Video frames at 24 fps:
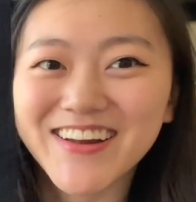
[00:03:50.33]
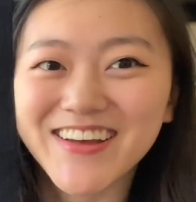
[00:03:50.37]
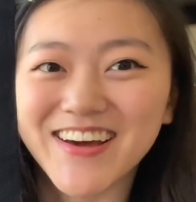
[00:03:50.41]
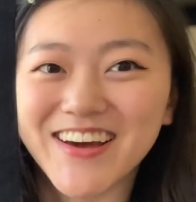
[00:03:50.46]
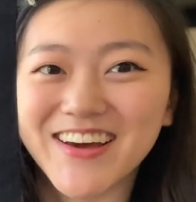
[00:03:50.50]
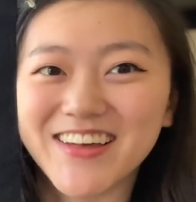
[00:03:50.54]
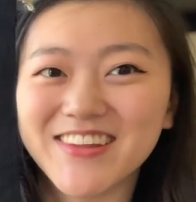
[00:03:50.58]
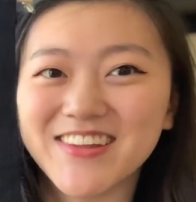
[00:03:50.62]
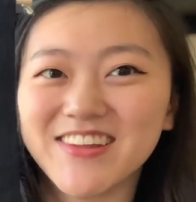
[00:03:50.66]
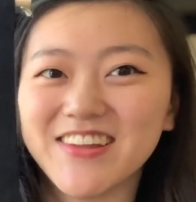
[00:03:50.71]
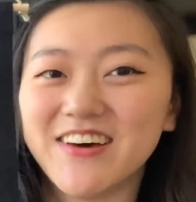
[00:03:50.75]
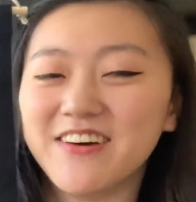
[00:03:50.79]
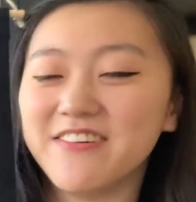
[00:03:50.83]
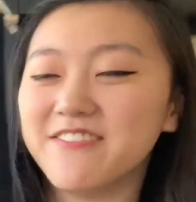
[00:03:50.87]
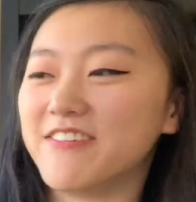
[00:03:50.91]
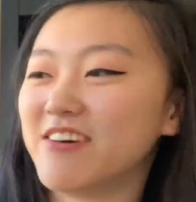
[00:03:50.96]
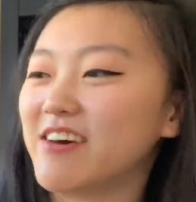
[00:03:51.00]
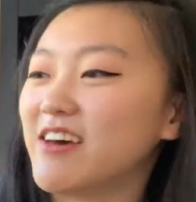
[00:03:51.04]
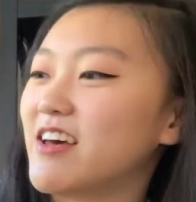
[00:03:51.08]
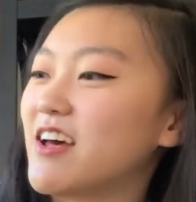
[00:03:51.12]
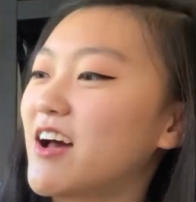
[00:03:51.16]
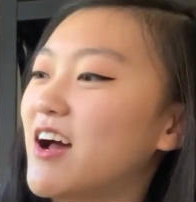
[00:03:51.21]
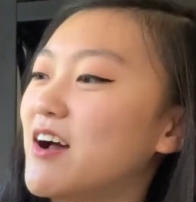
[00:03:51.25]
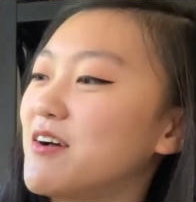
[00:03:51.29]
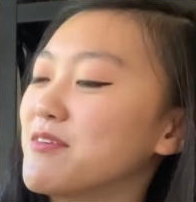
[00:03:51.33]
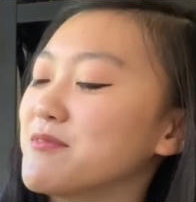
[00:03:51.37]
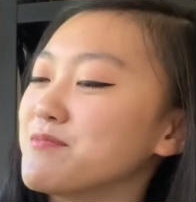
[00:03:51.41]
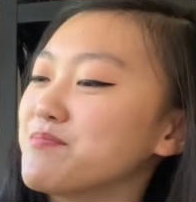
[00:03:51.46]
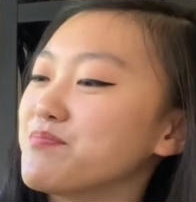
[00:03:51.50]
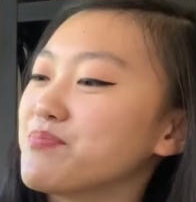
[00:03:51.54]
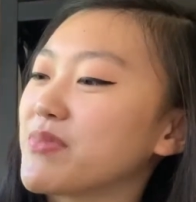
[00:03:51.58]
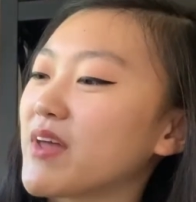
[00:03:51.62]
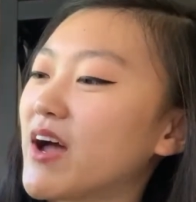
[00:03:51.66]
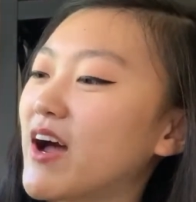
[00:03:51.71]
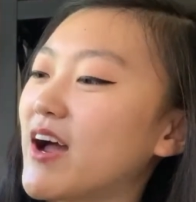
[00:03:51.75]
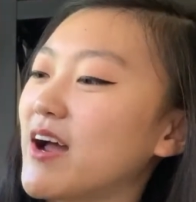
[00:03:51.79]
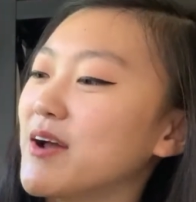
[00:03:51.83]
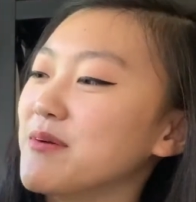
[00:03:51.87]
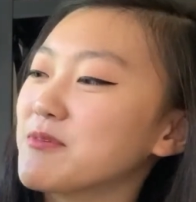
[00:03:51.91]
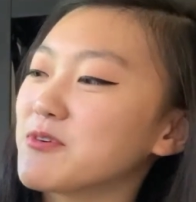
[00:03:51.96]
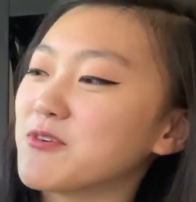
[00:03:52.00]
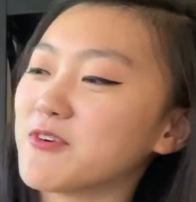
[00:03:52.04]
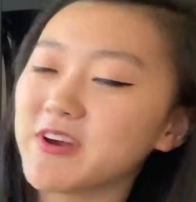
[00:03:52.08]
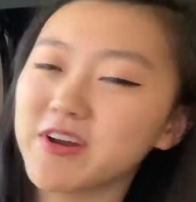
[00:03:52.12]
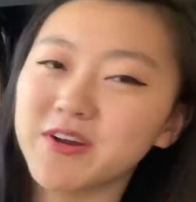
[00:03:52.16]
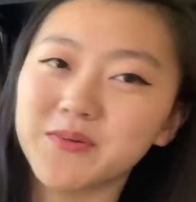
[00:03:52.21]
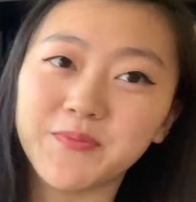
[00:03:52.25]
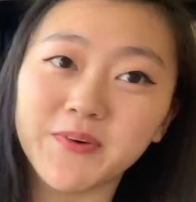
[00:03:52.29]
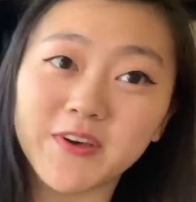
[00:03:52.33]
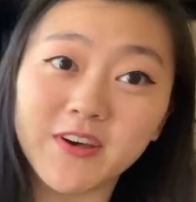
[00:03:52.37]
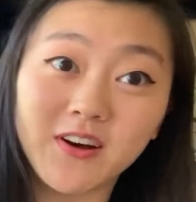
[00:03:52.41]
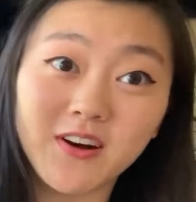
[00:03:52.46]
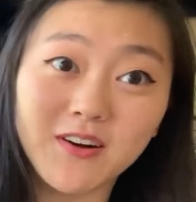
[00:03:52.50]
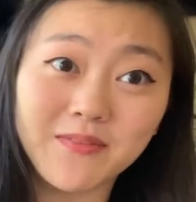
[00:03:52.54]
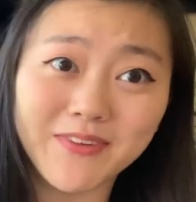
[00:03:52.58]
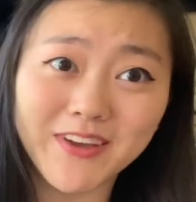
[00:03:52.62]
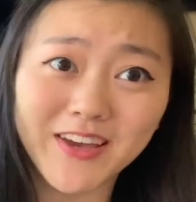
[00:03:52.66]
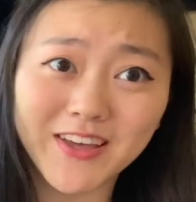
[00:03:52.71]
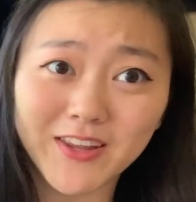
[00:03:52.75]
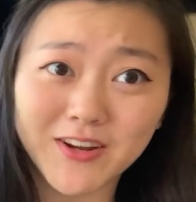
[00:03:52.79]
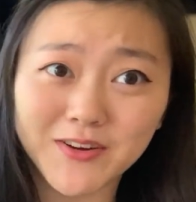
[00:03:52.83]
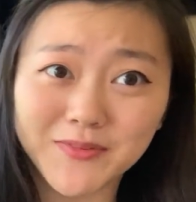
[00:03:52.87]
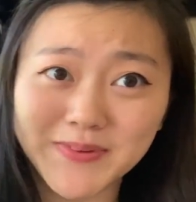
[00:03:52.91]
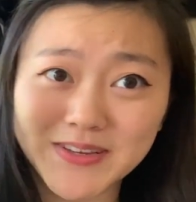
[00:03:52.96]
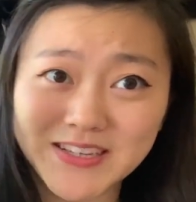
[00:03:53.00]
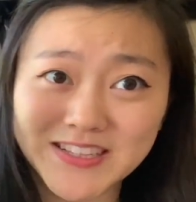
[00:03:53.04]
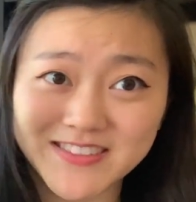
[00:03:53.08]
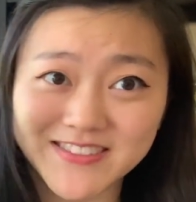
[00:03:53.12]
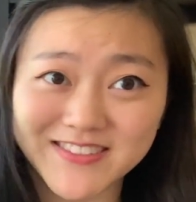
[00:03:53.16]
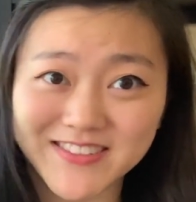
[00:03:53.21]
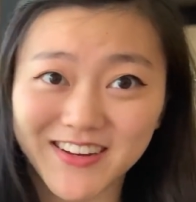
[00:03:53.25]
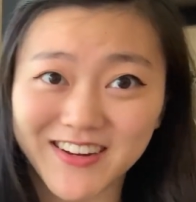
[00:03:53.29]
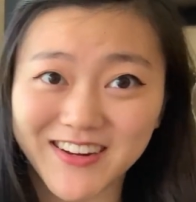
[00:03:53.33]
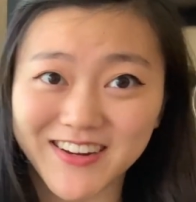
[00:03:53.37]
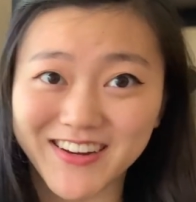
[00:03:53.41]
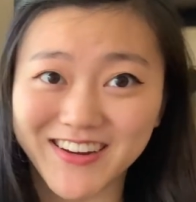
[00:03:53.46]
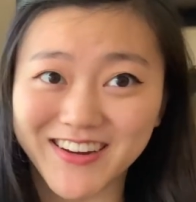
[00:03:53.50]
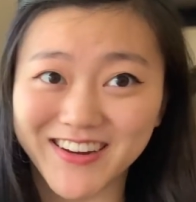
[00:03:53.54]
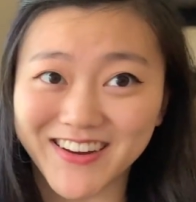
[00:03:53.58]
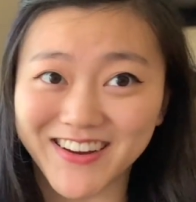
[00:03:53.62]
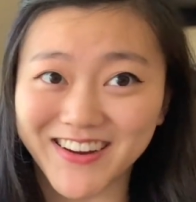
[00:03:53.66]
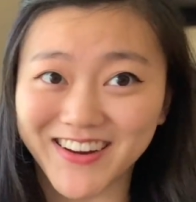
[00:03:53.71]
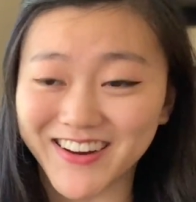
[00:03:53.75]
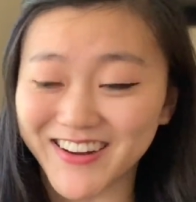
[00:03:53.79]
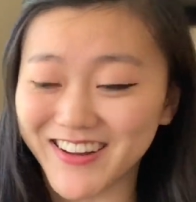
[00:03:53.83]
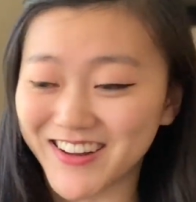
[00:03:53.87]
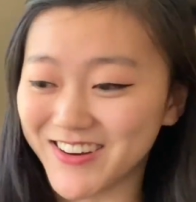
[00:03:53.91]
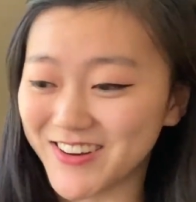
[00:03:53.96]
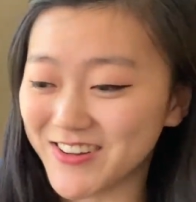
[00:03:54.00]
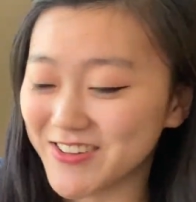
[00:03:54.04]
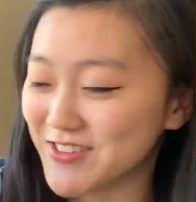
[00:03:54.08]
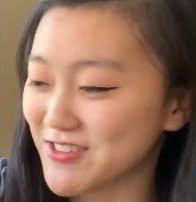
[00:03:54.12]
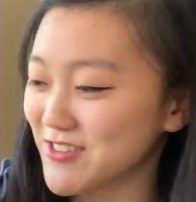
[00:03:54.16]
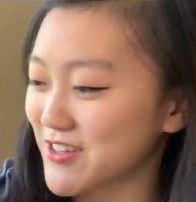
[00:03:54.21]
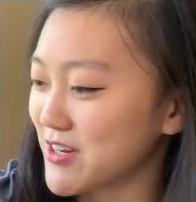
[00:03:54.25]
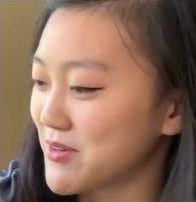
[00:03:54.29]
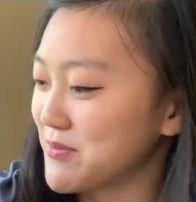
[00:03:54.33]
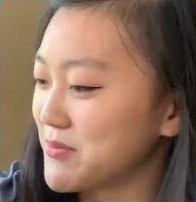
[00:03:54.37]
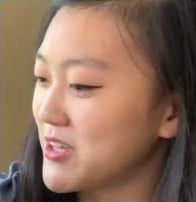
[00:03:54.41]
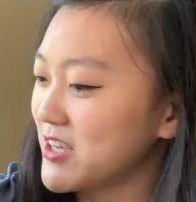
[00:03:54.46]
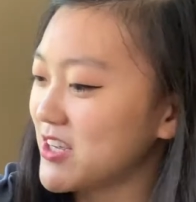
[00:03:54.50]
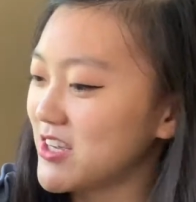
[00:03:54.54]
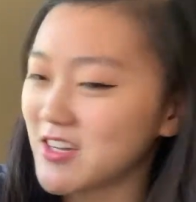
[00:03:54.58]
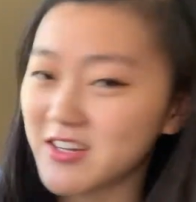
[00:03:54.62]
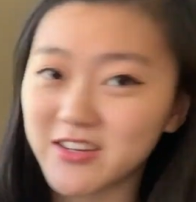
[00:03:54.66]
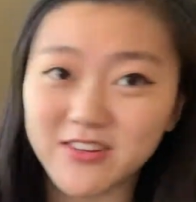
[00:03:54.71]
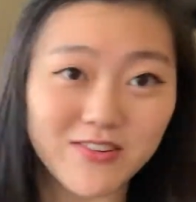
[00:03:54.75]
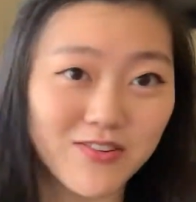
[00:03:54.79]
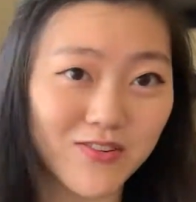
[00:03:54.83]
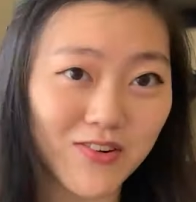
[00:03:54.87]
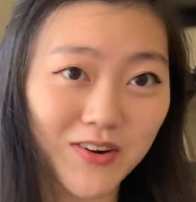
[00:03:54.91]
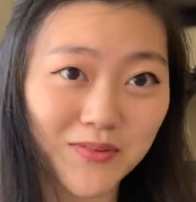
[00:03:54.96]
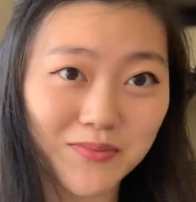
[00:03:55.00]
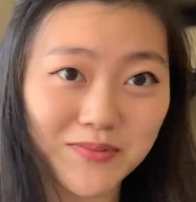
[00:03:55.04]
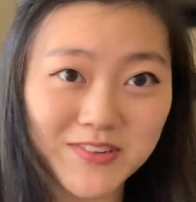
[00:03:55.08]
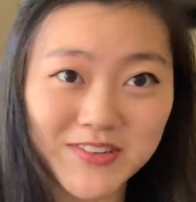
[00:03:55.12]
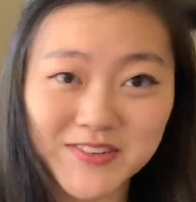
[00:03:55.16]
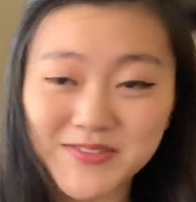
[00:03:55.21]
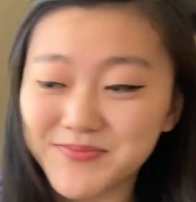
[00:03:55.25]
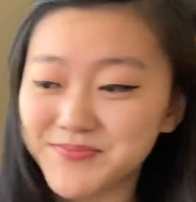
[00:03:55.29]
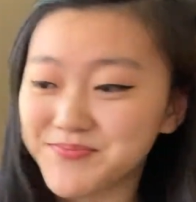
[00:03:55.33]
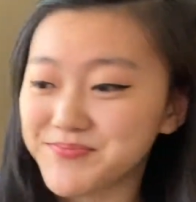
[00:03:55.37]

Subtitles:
I love it. I'm going to put all my other pins on here and it's going to be adorable.